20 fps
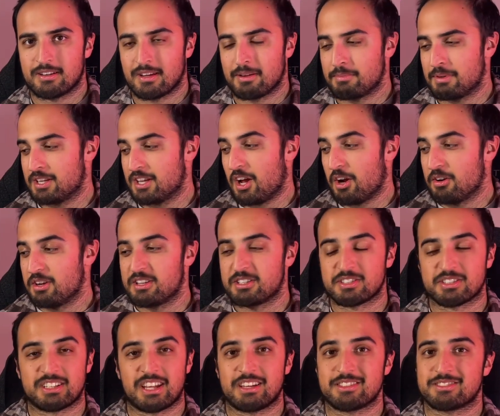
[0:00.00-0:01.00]
It only
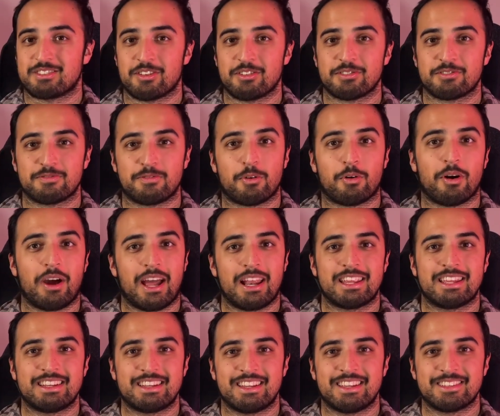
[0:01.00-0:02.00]
just has those 4
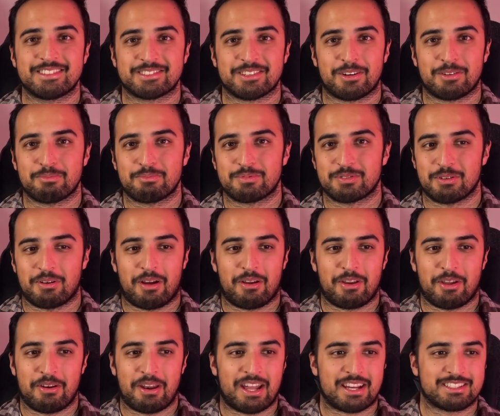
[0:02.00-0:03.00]
LEDs on, so I
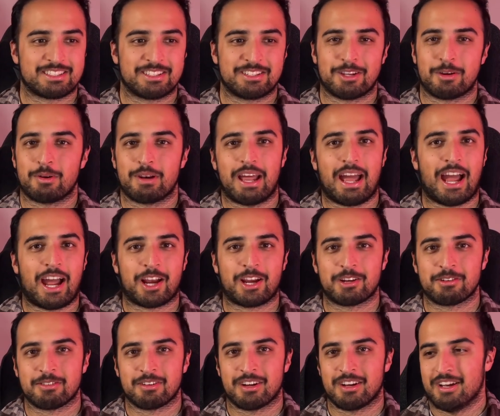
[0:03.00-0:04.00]
don't actually know an
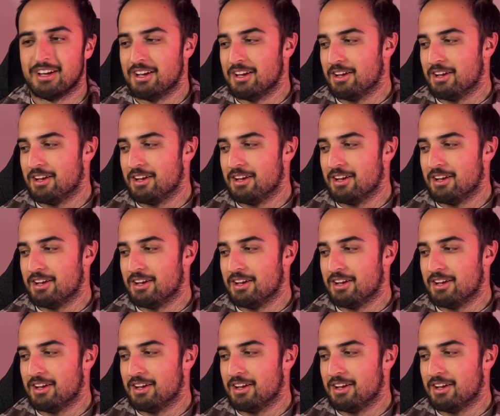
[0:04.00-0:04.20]
accurate